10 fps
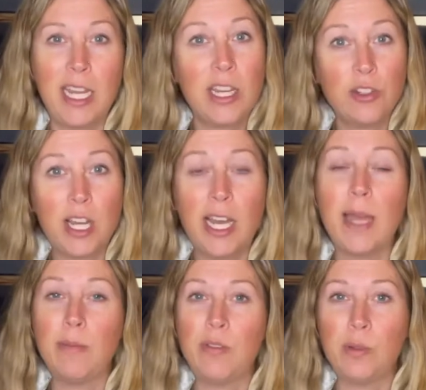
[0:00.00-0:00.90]
Andrea
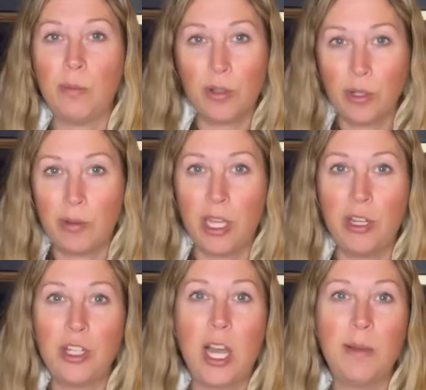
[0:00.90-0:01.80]
had moved to Boulder without a
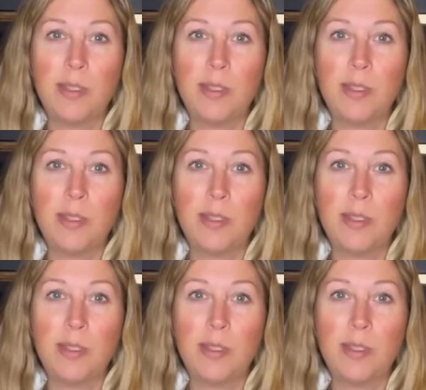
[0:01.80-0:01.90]
job,